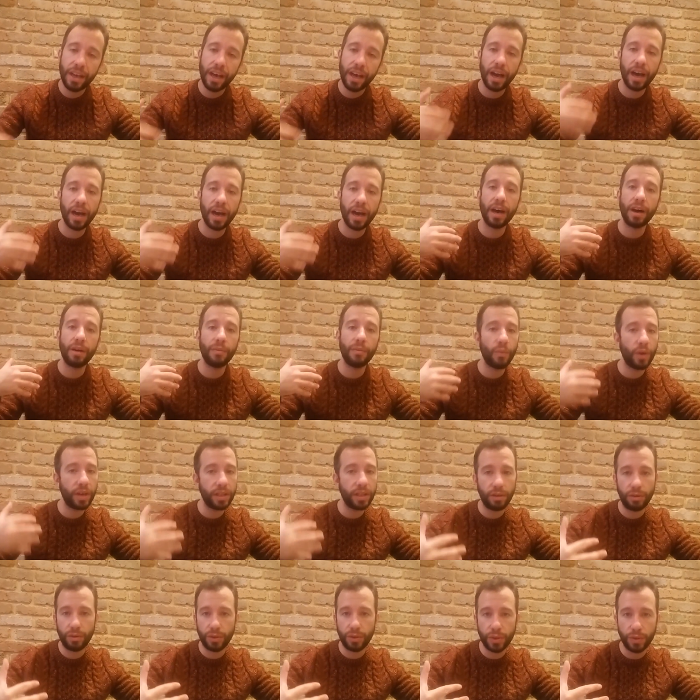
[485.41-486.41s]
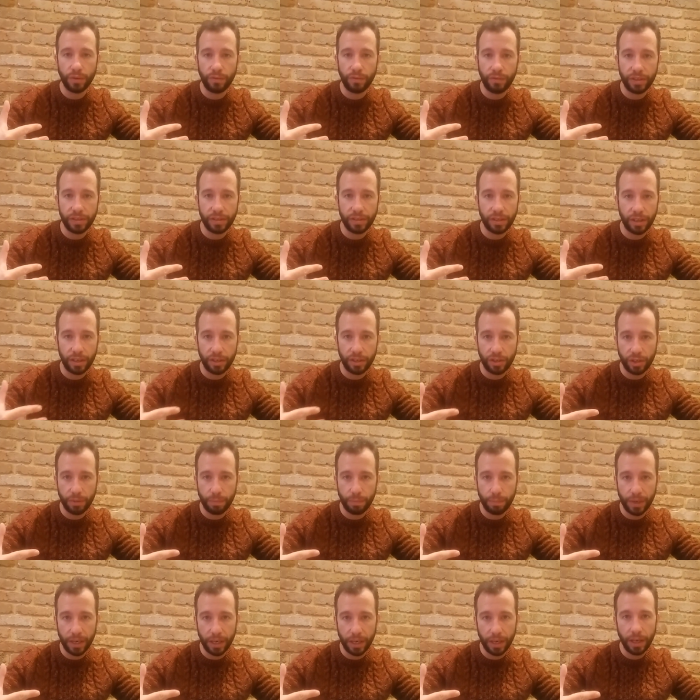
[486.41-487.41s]
uh, whether you should visit a
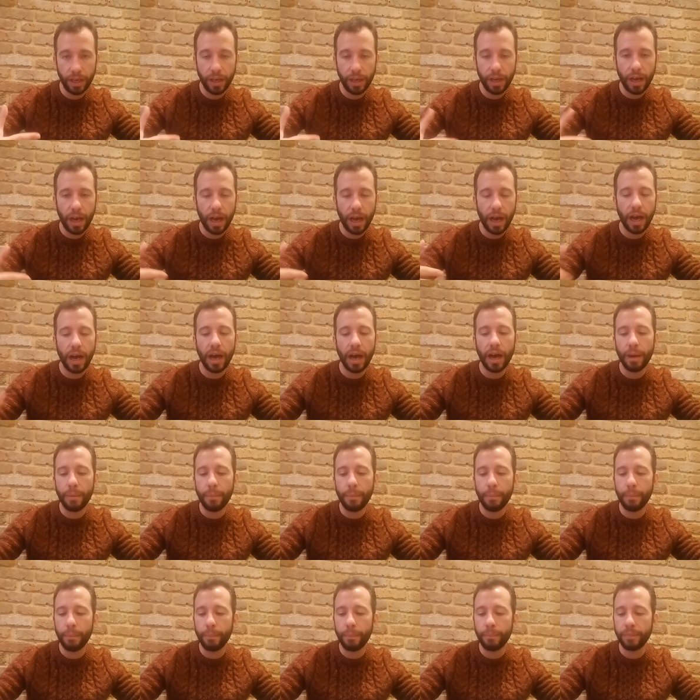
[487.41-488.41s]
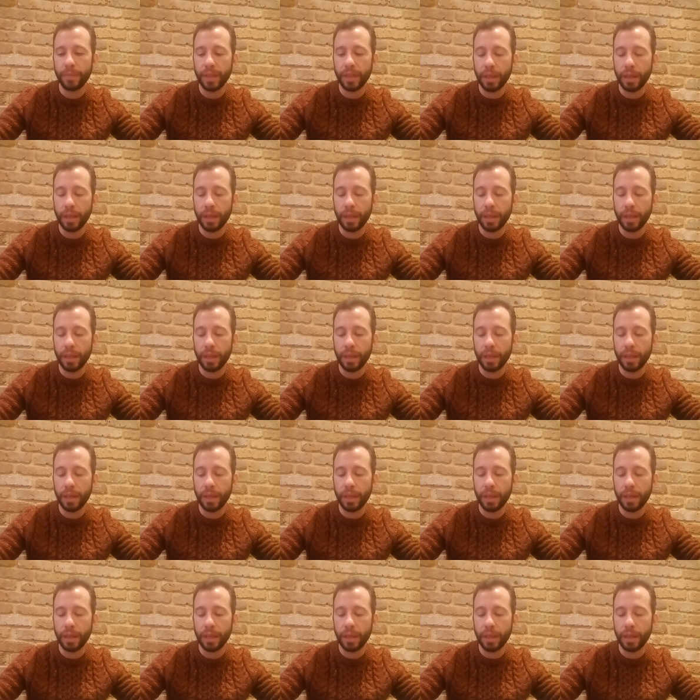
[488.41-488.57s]
GP um,